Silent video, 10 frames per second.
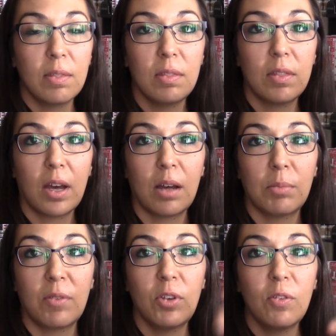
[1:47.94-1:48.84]
The
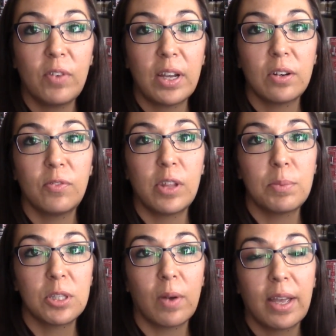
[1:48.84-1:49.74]
viewfinder
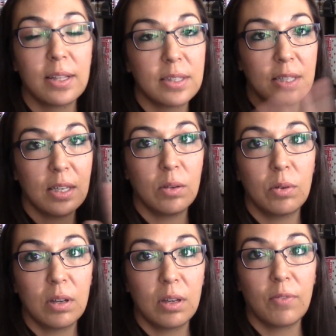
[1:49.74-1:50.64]
flips so I can
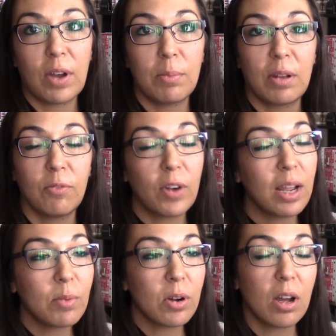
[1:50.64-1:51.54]
see if I'm in
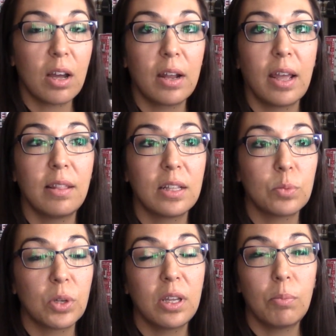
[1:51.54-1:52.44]
frame or not, and that's
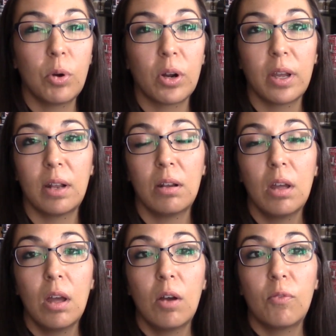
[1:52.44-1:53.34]
really important
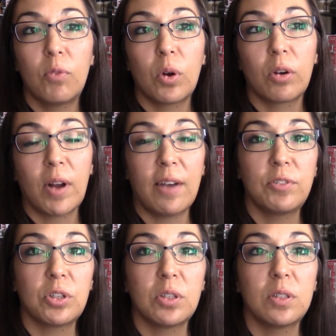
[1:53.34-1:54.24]
for
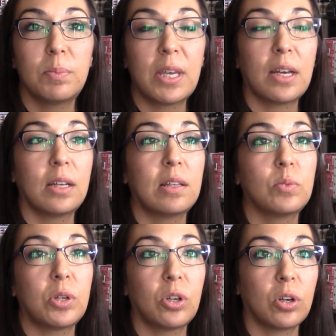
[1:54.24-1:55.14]
crafters
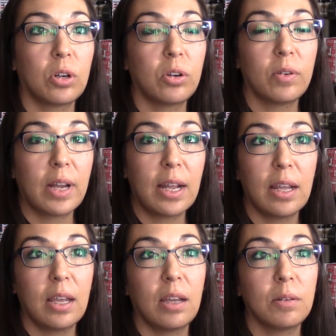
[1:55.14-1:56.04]
because when you're
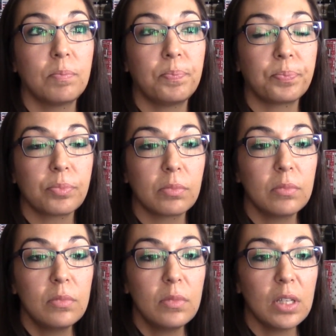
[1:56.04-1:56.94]
creating
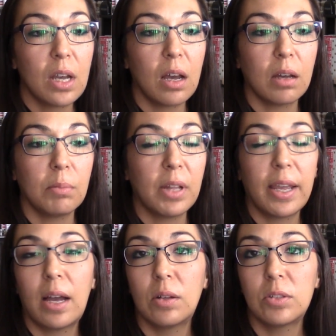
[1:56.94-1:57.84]

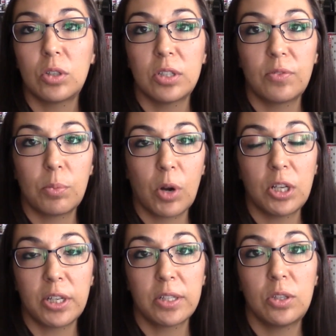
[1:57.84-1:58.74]
layouts or different
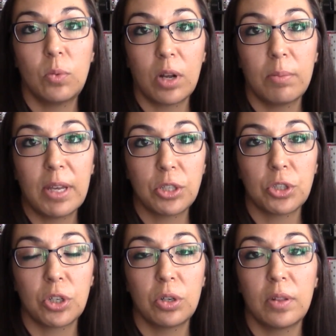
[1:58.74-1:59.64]
projects, you want to make
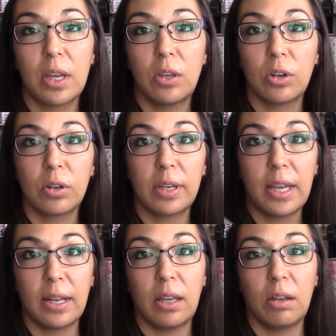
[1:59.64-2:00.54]
sure that you're
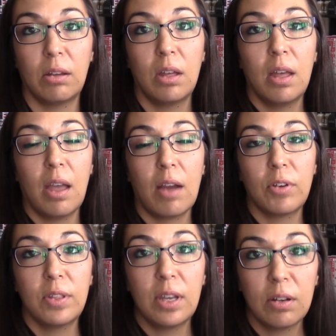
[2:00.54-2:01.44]
getting
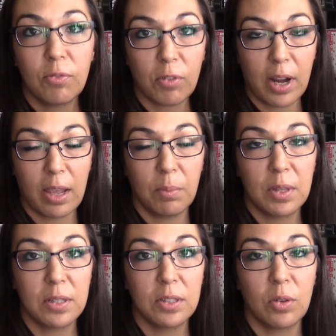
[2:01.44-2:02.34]
everything in frame
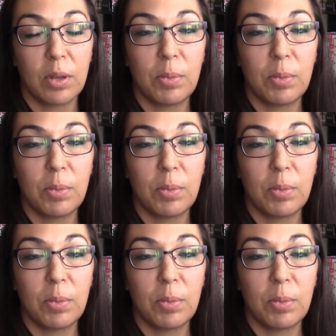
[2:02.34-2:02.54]
so that